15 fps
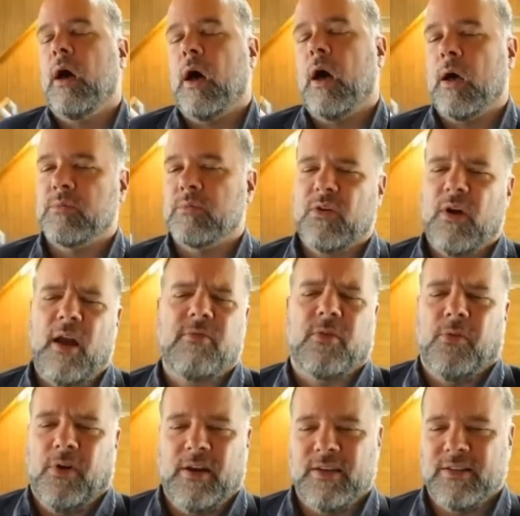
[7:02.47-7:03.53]
So
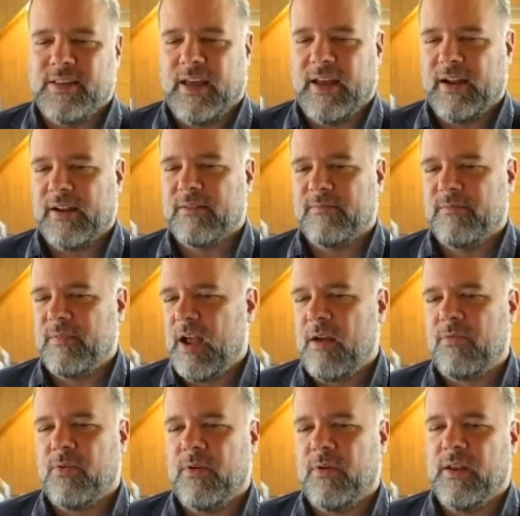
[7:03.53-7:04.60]
everyone is like,
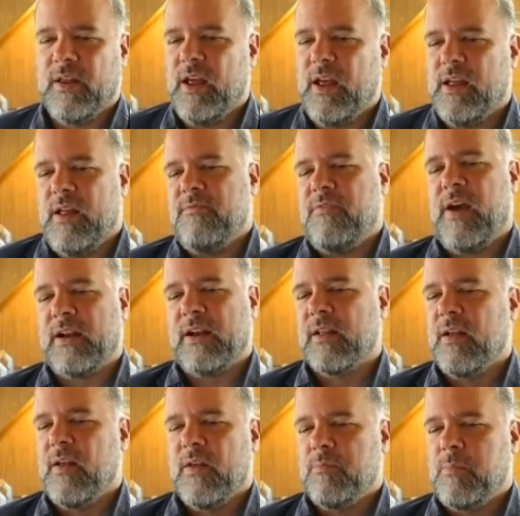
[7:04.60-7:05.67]
in fact,
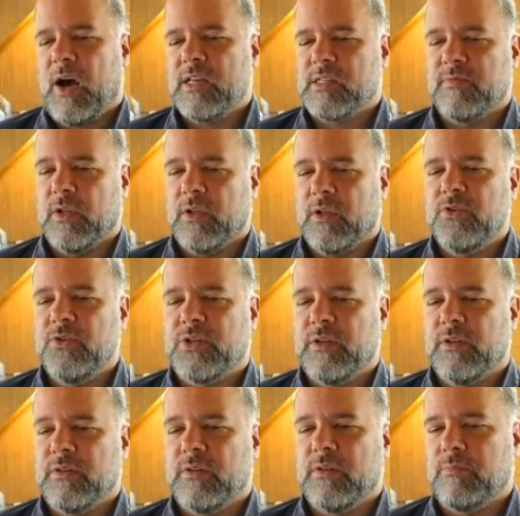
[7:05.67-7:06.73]
positive
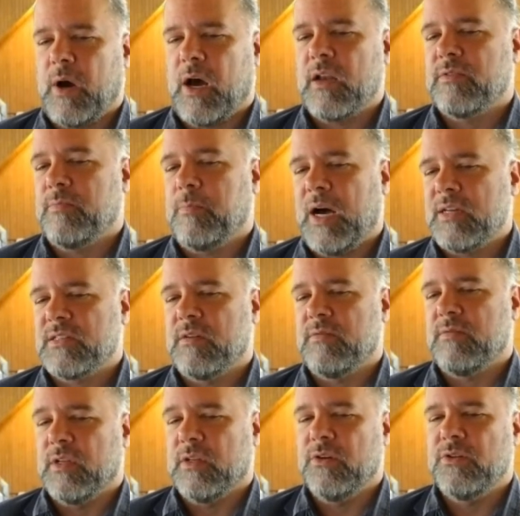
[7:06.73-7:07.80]
illusions
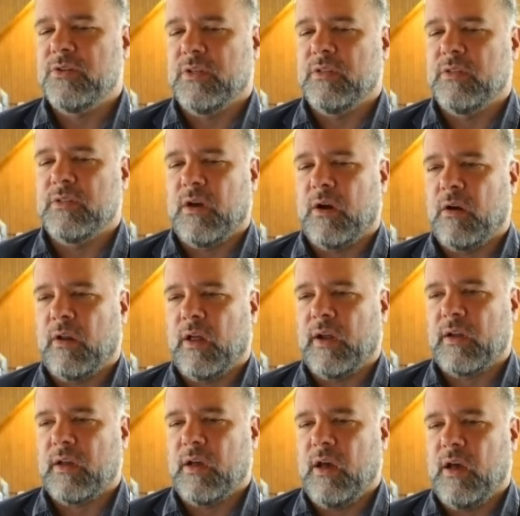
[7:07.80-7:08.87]
are
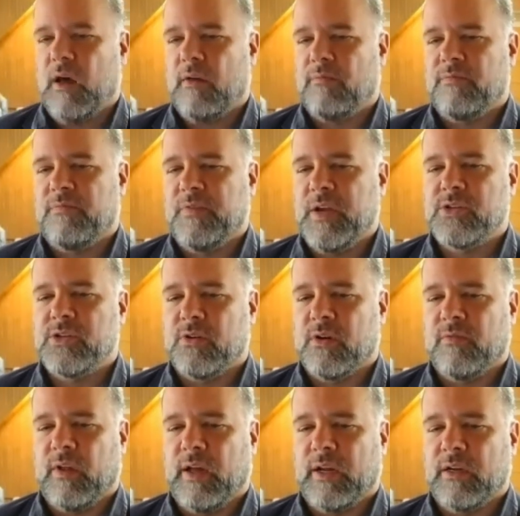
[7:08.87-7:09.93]
like a feature of
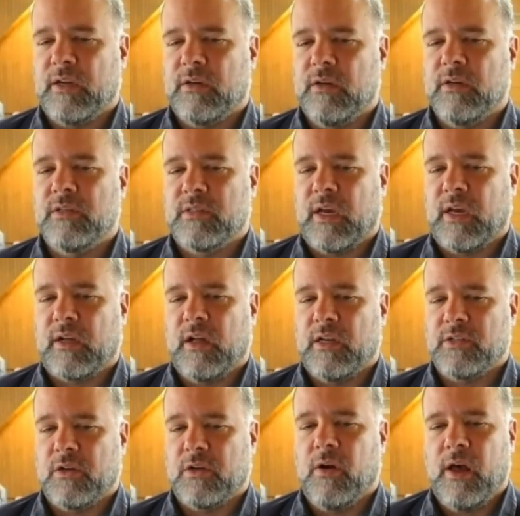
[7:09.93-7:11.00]
like good
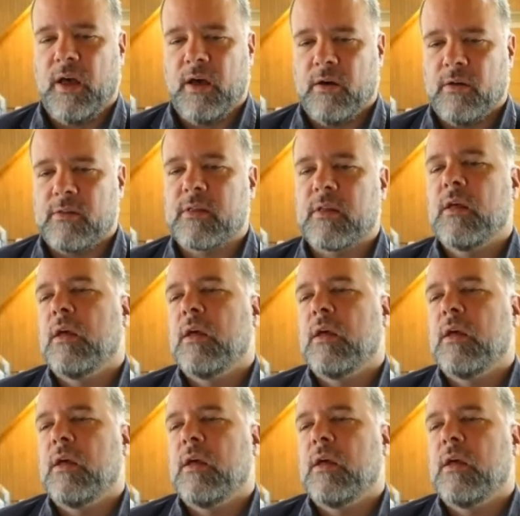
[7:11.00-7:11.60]
psychological health.